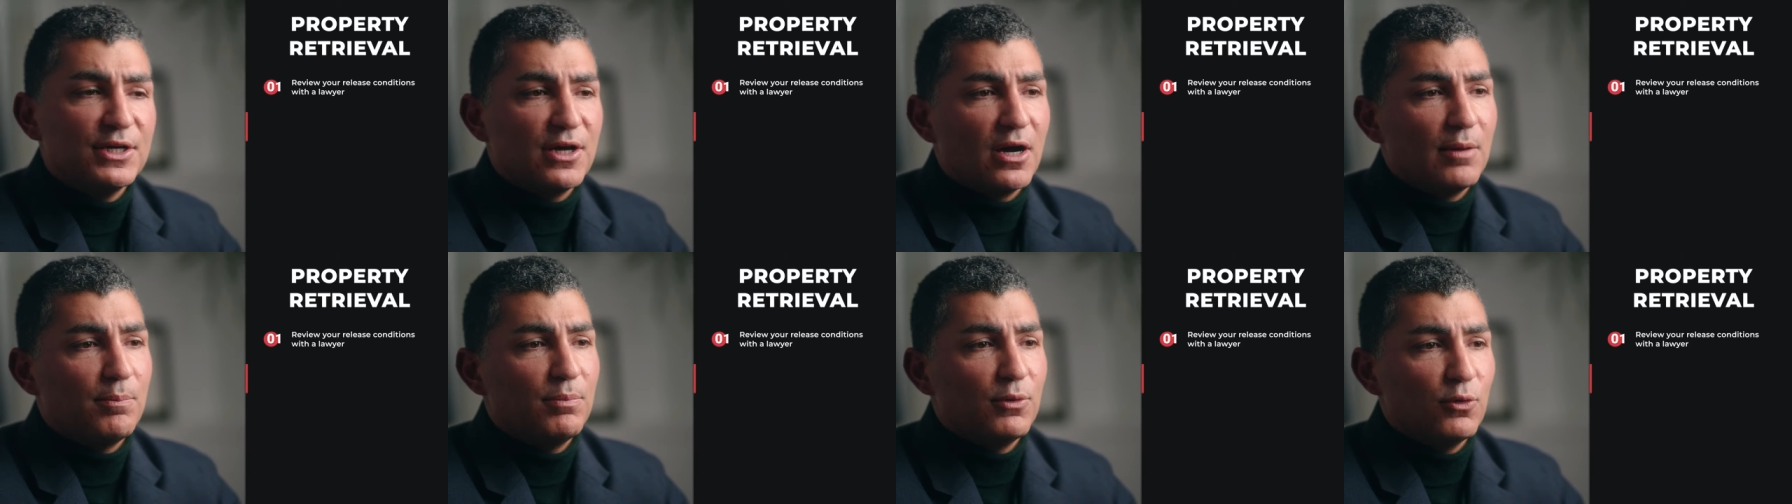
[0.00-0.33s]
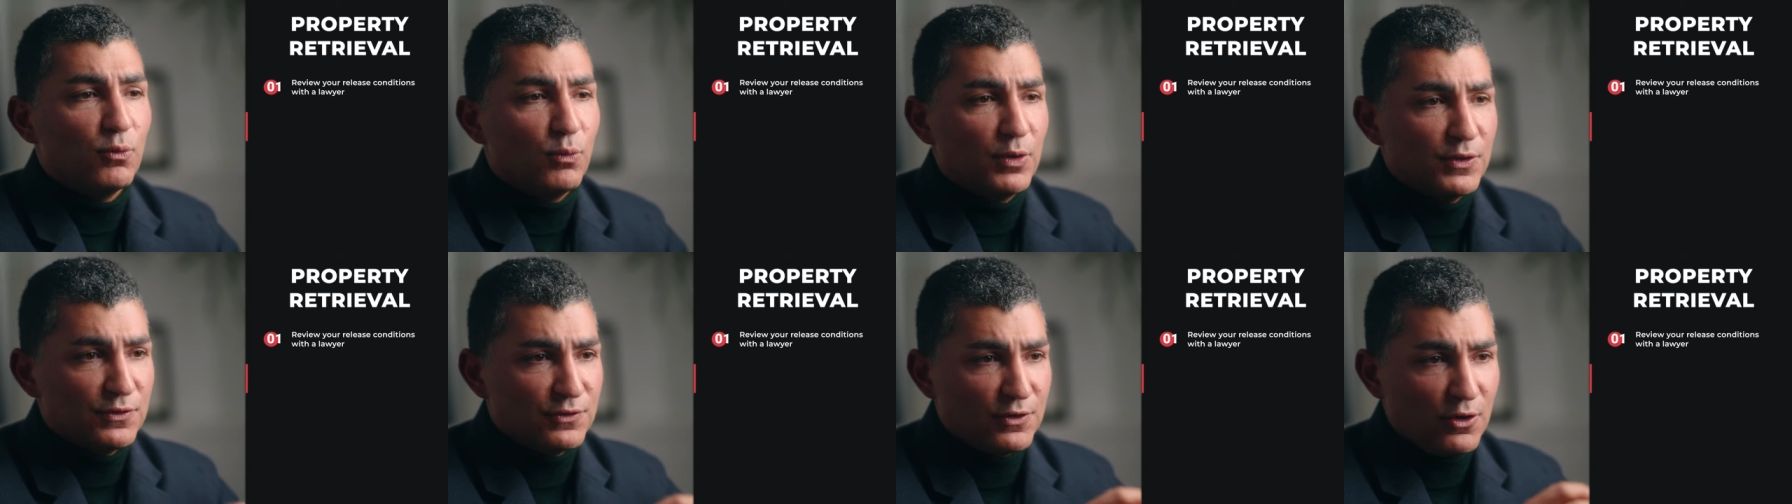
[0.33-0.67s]
couple
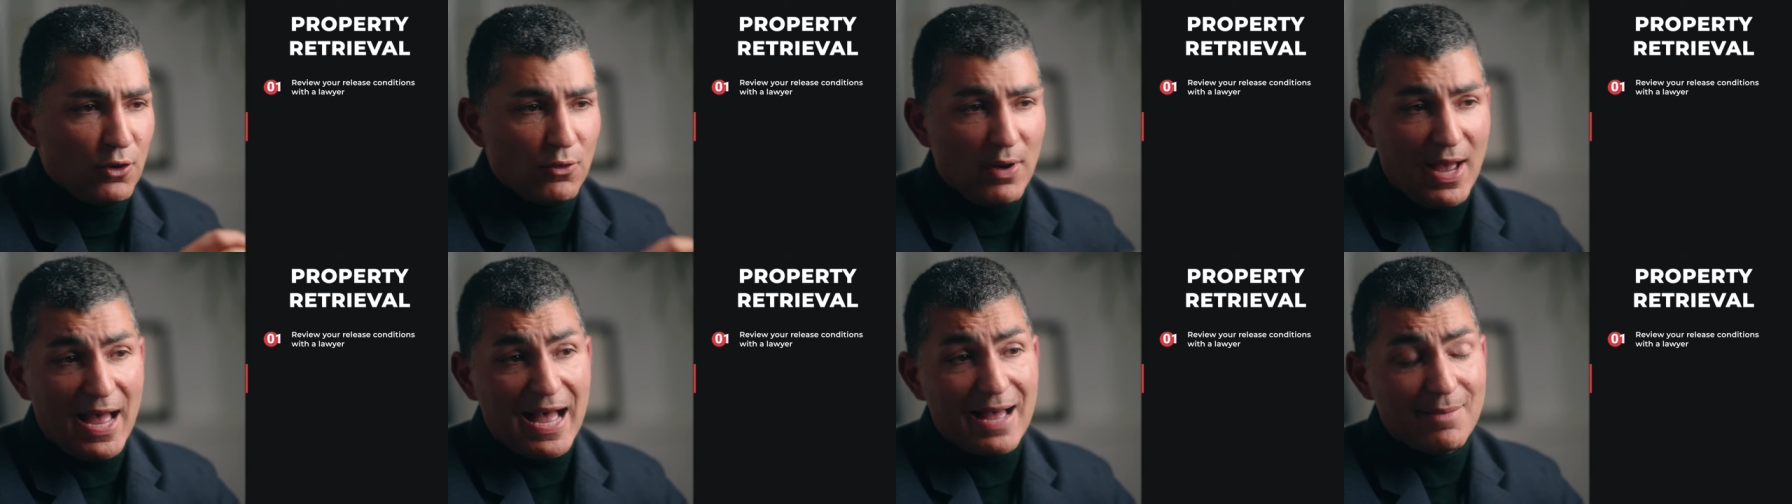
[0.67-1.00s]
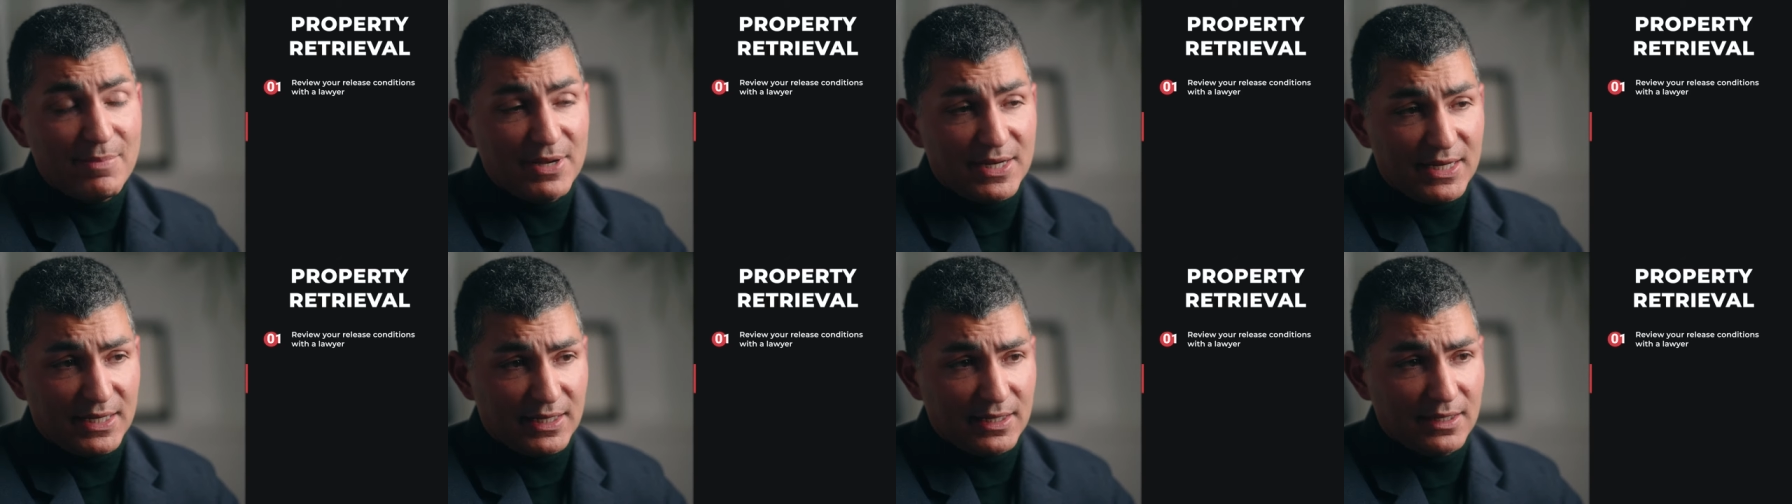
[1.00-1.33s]
was
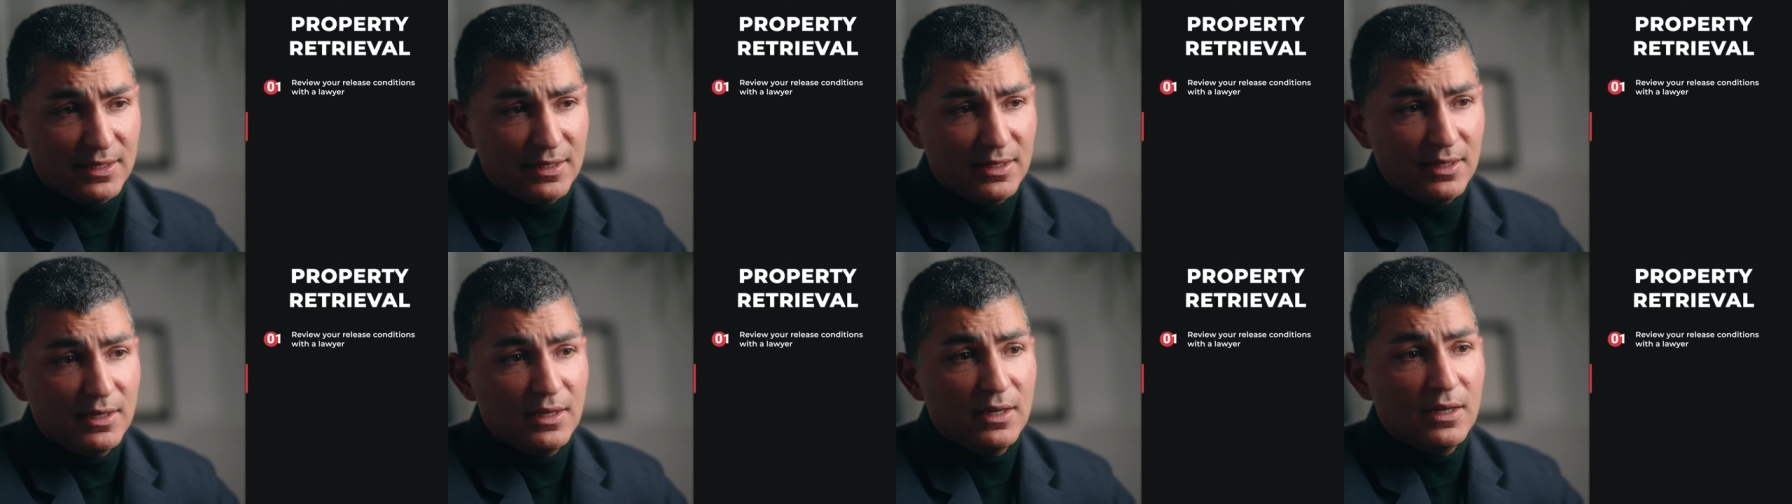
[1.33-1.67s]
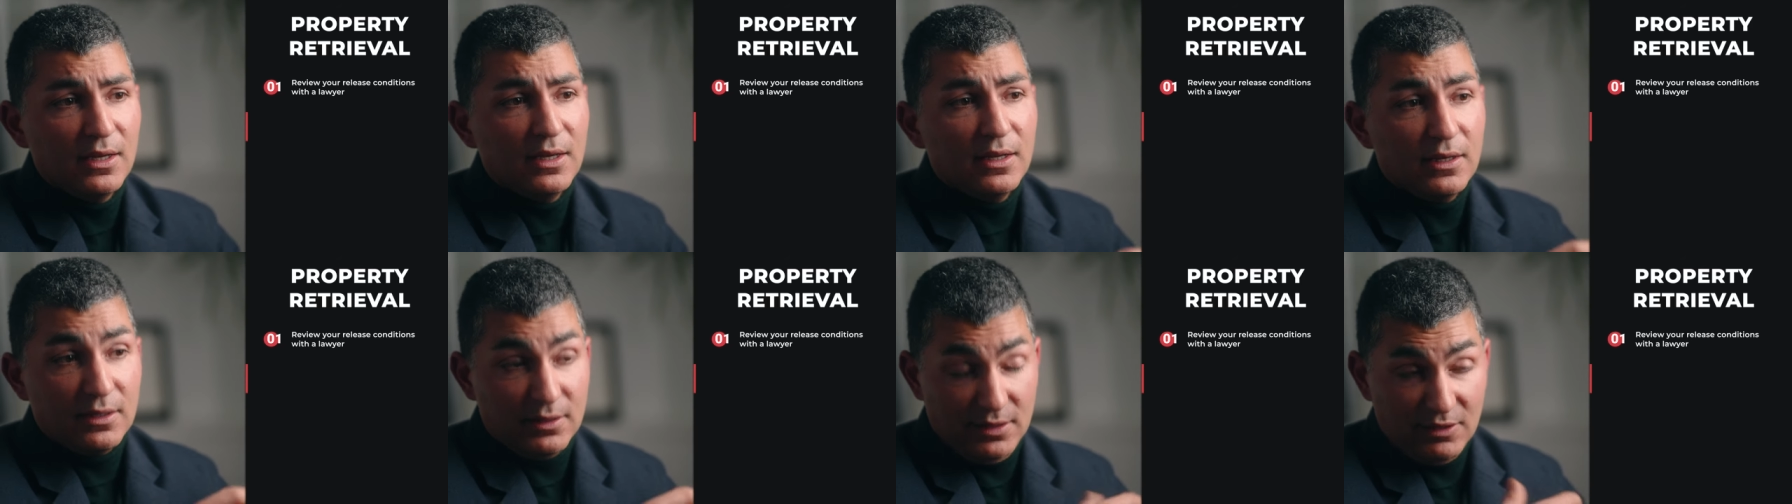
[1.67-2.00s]
cohabiting,
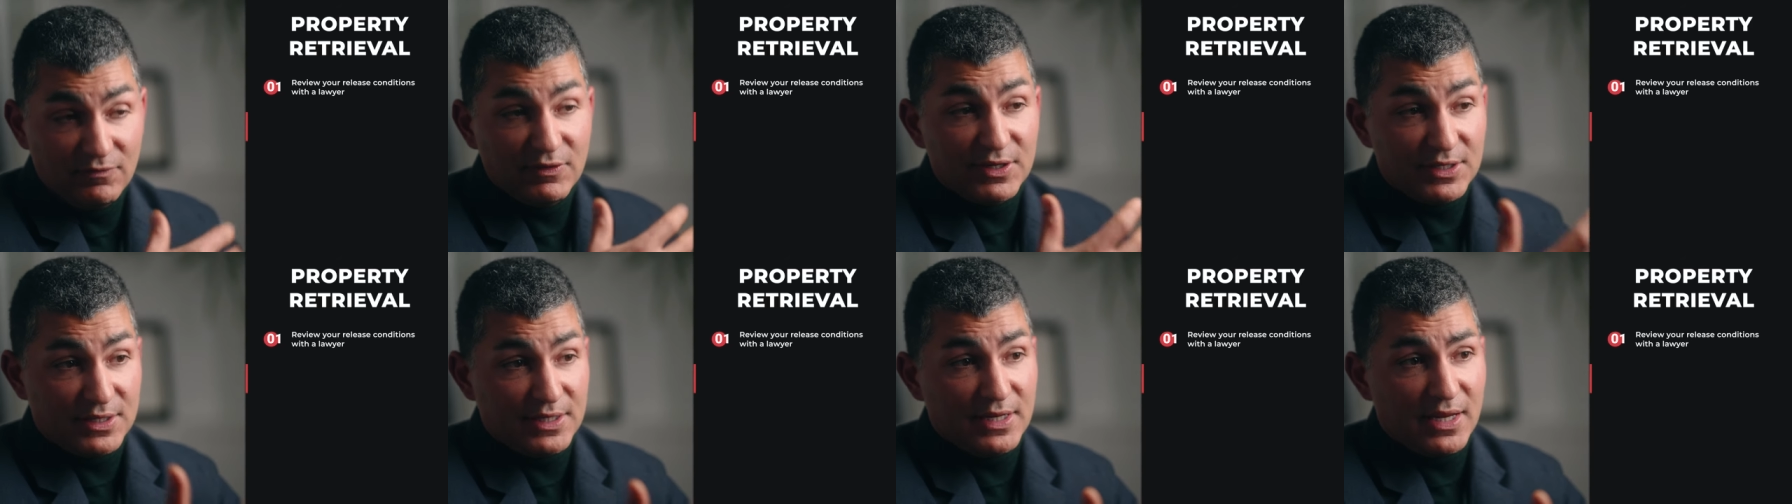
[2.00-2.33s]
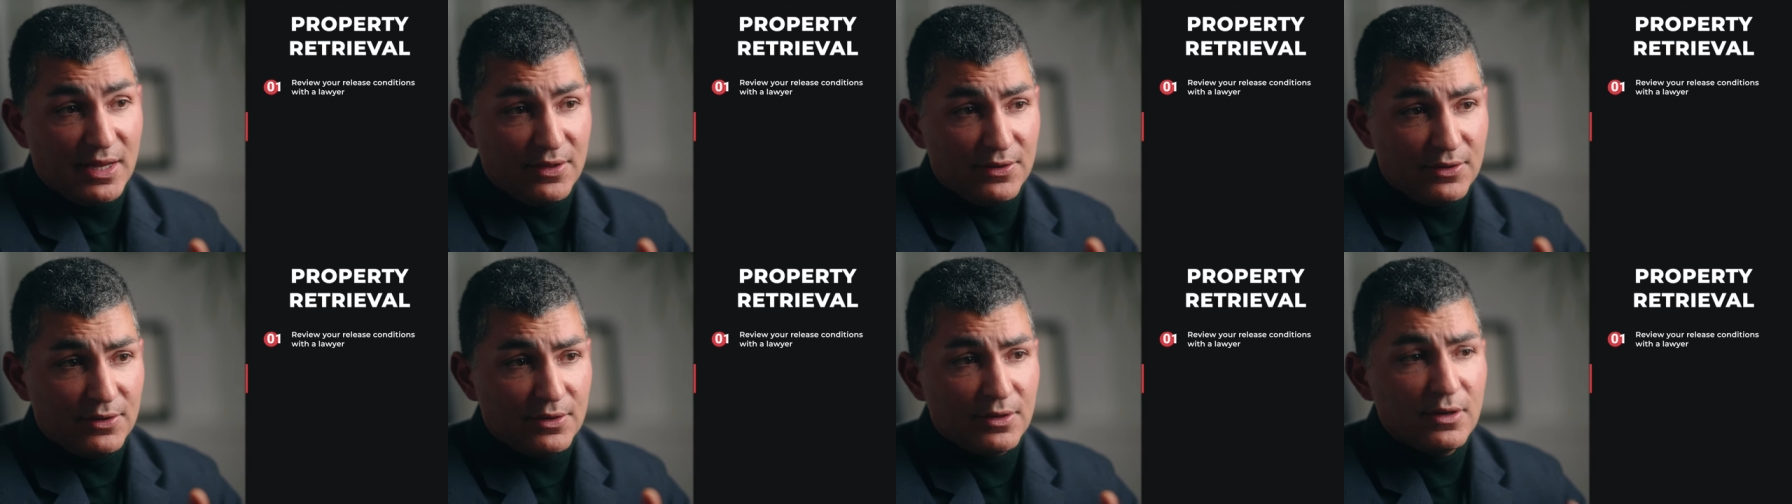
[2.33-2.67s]
living
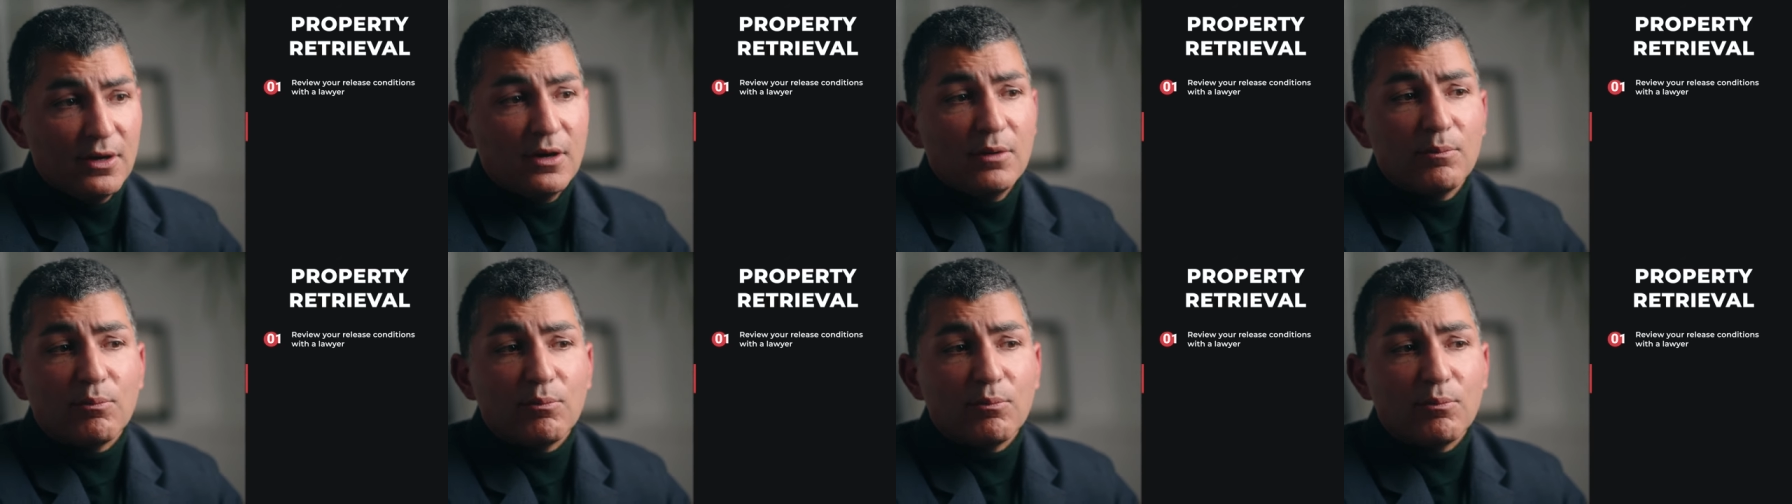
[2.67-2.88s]
together,